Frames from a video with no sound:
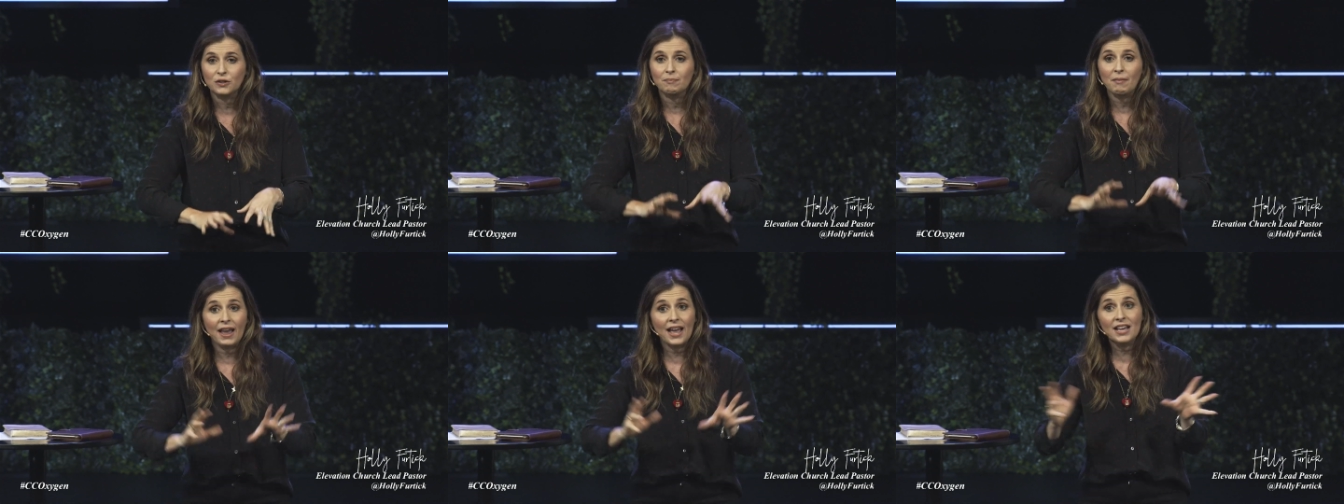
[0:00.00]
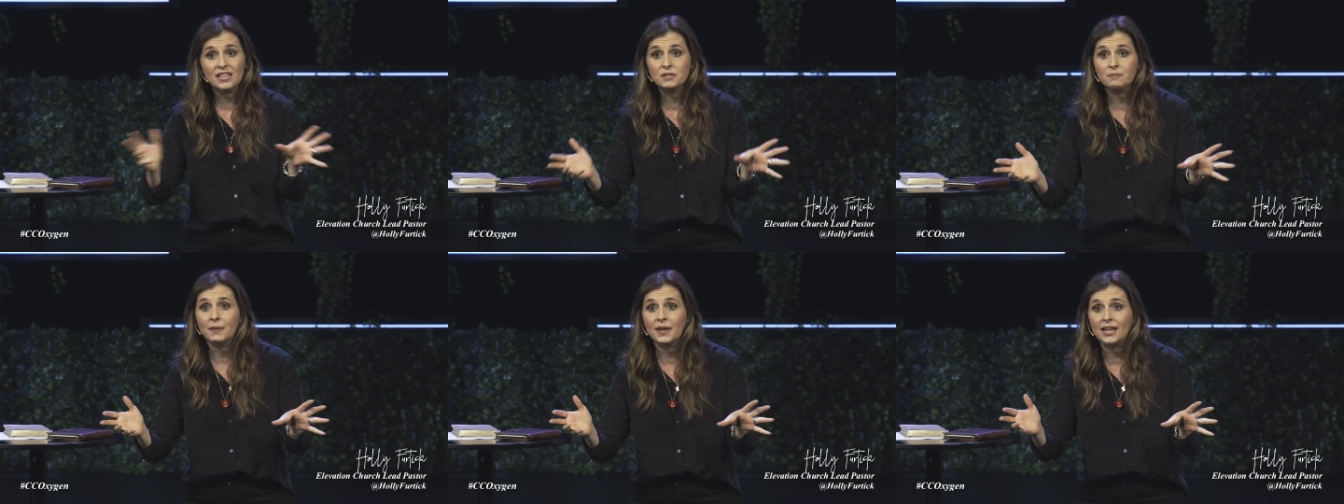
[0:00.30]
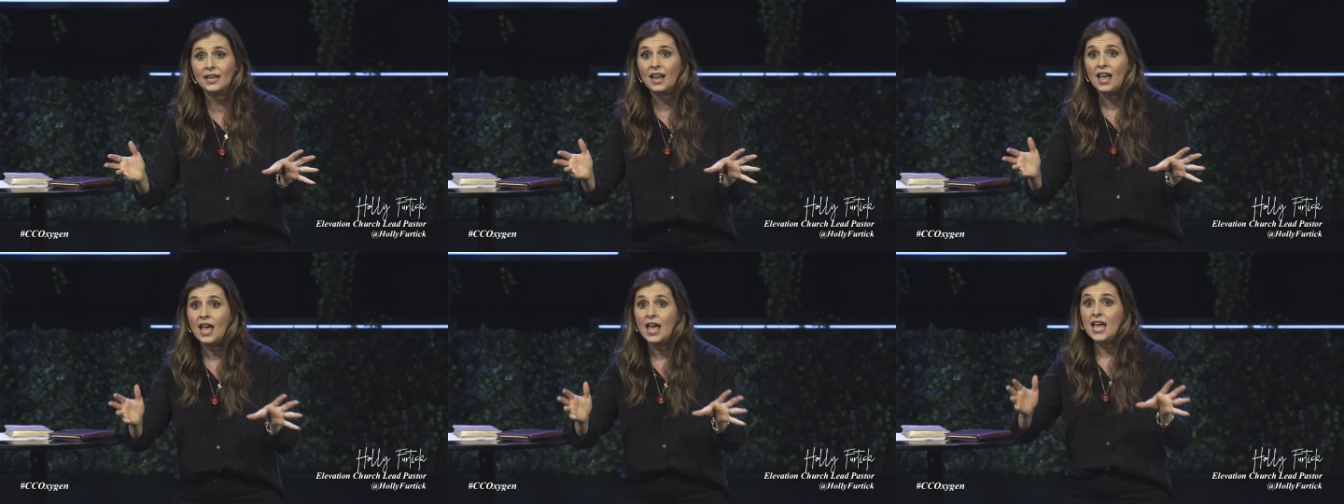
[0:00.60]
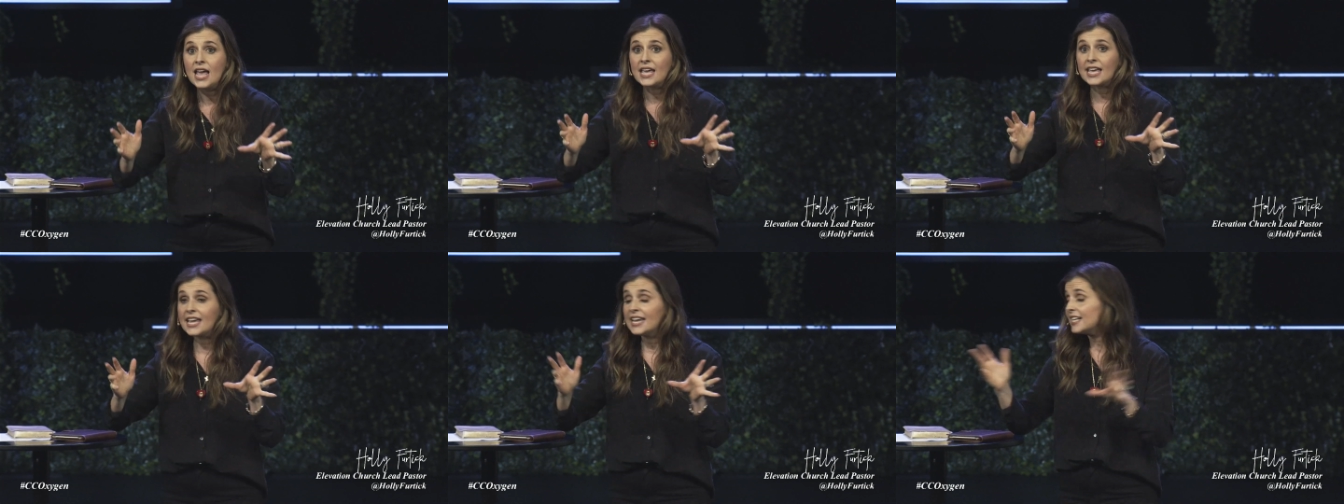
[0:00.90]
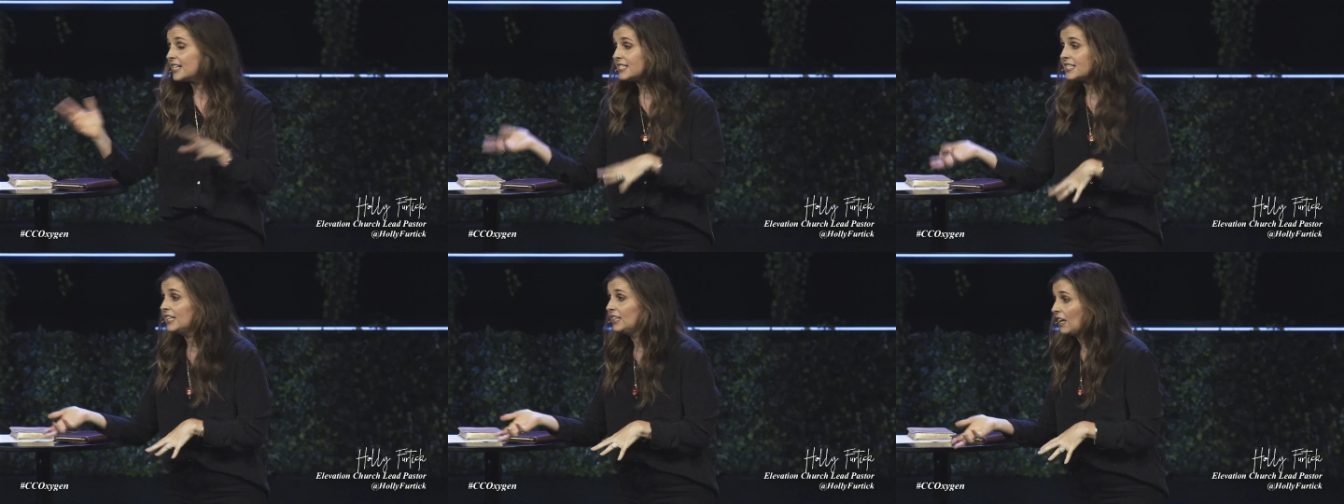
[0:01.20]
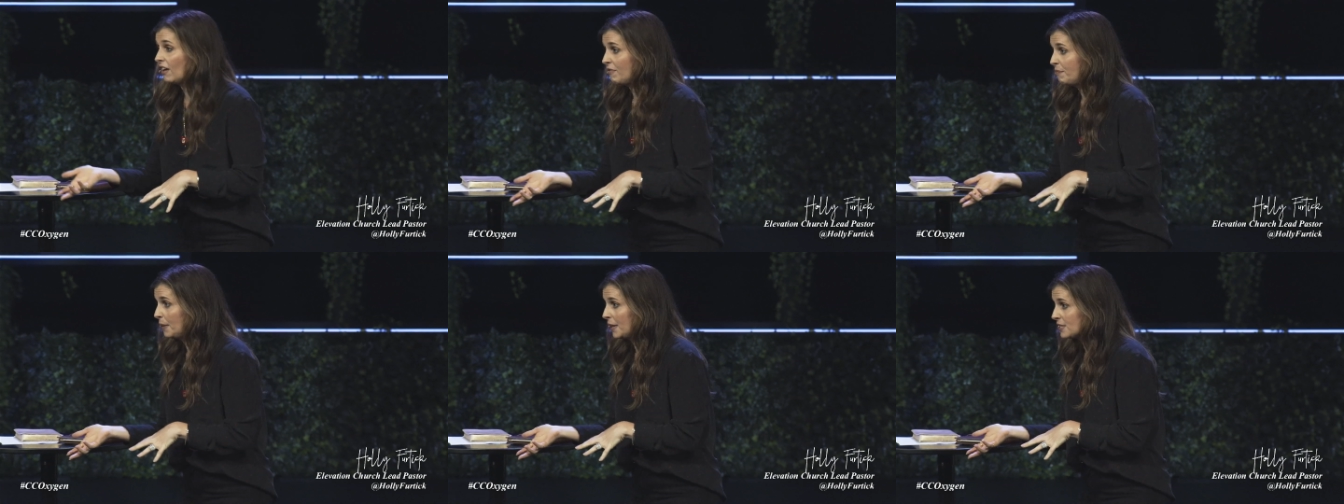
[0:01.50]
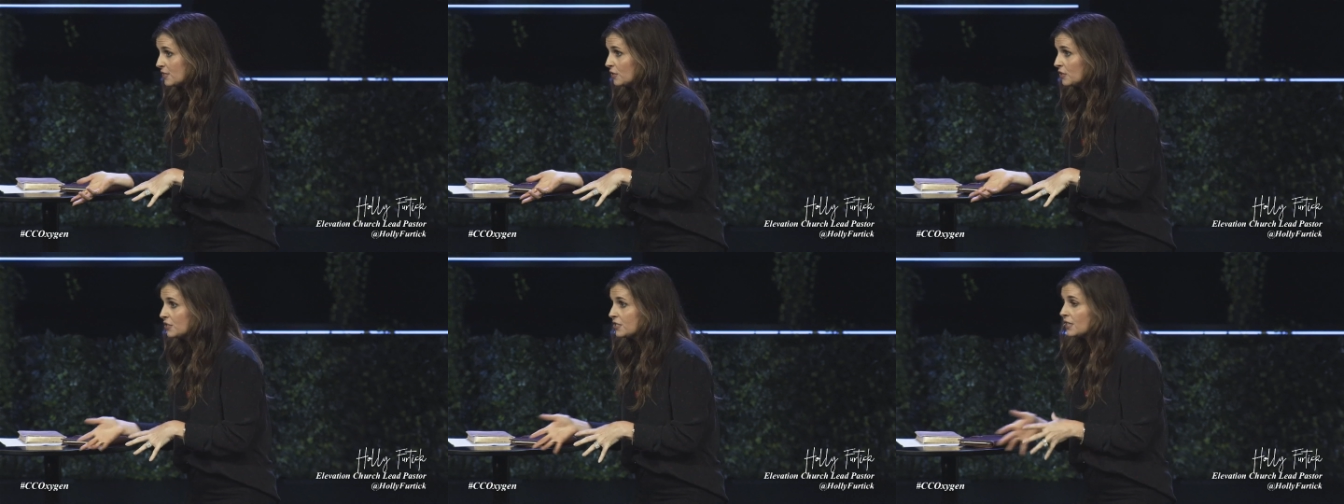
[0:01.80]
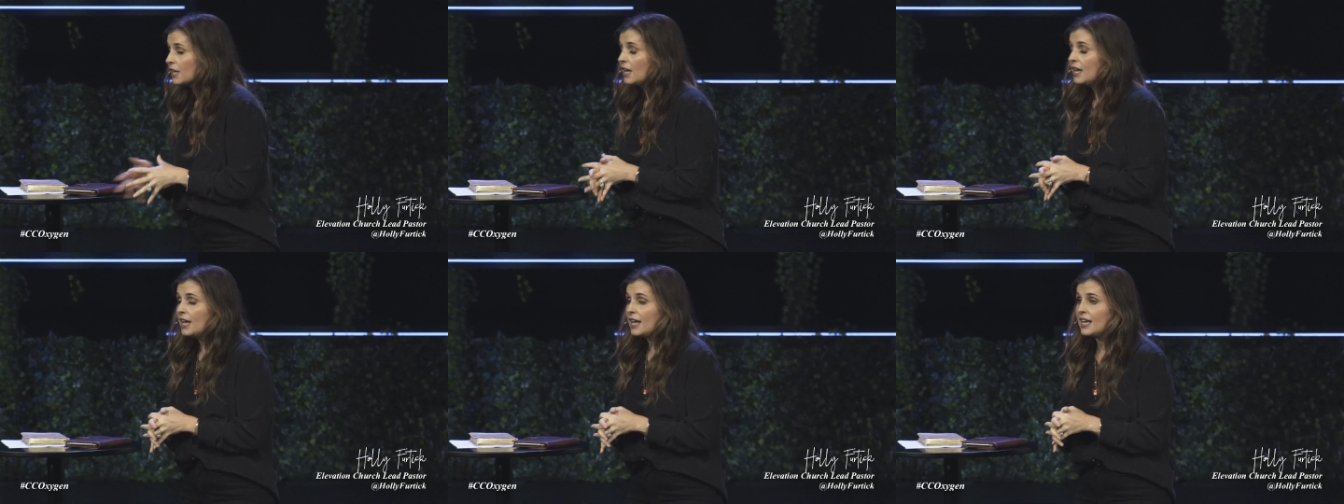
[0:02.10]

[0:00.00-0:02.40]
My husband, he doesn't love puzzles.